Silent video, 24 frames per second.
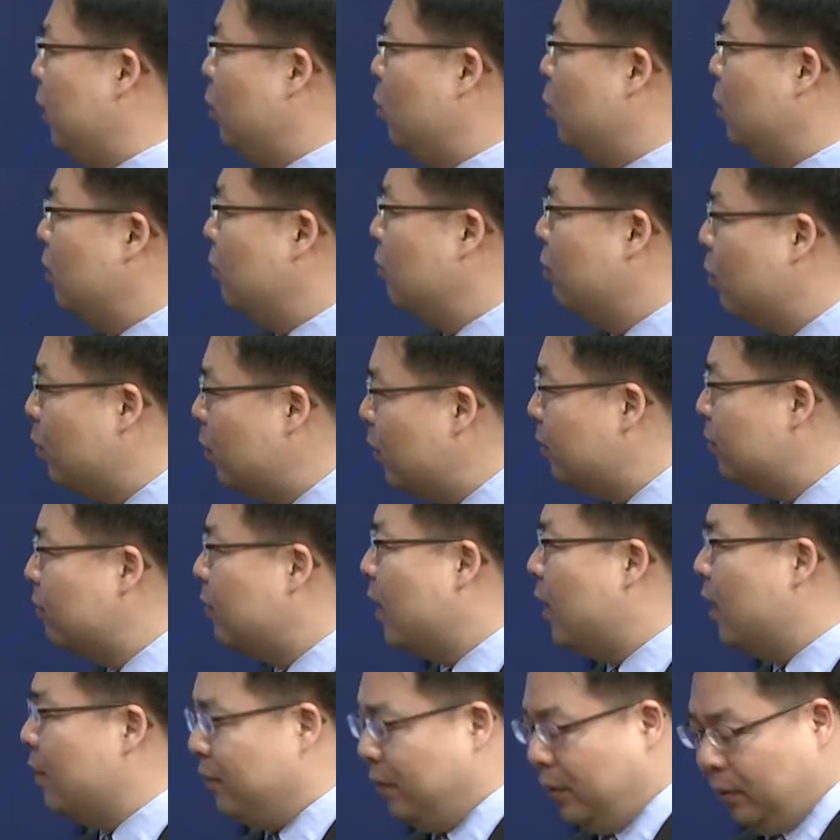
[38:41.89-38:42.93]
or
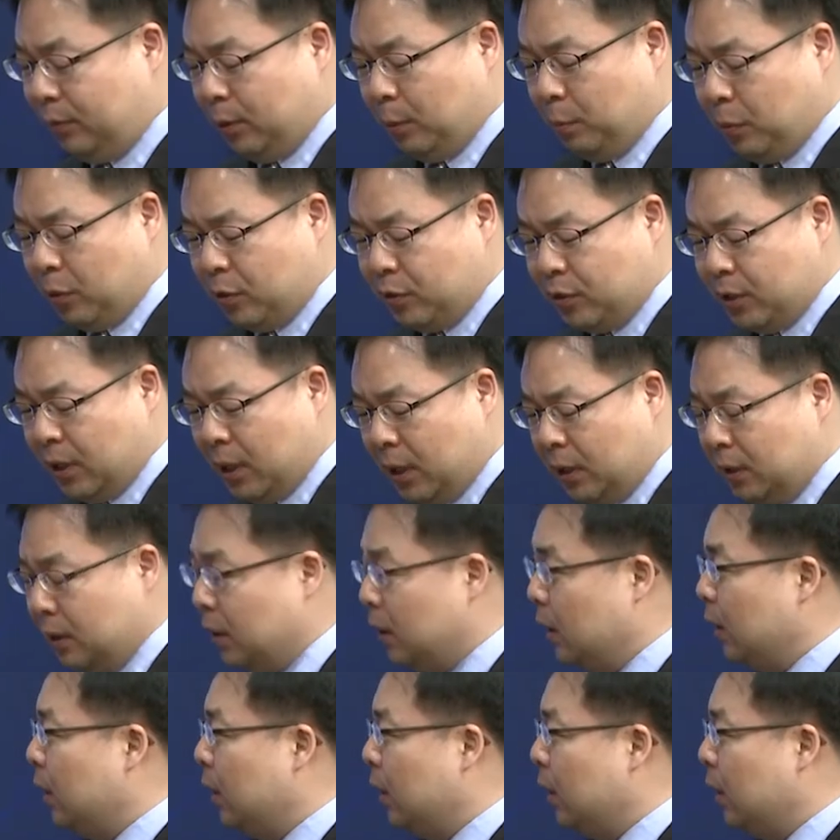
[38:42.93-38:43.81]
45, 50%,